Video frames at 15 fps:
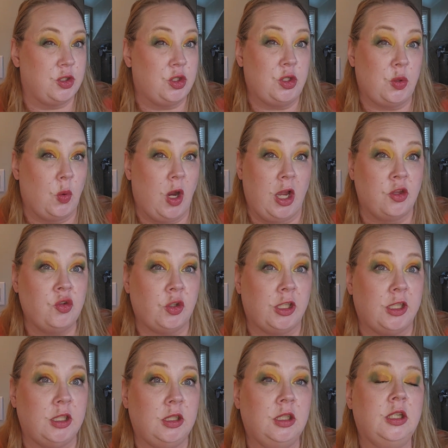
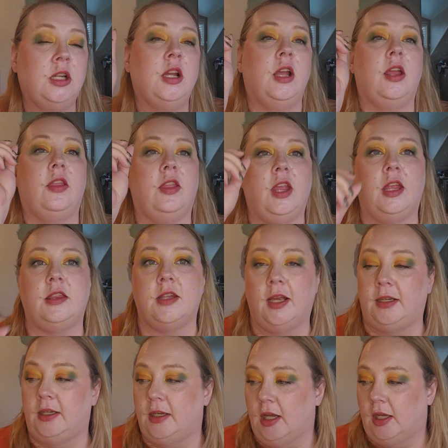200 than
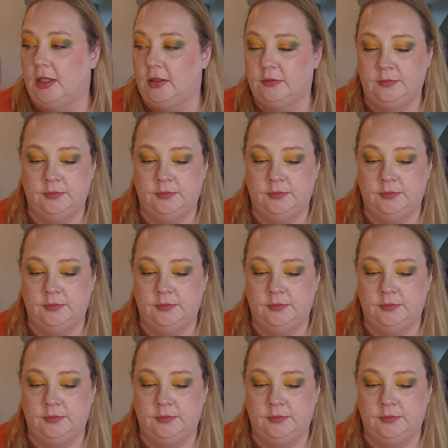99.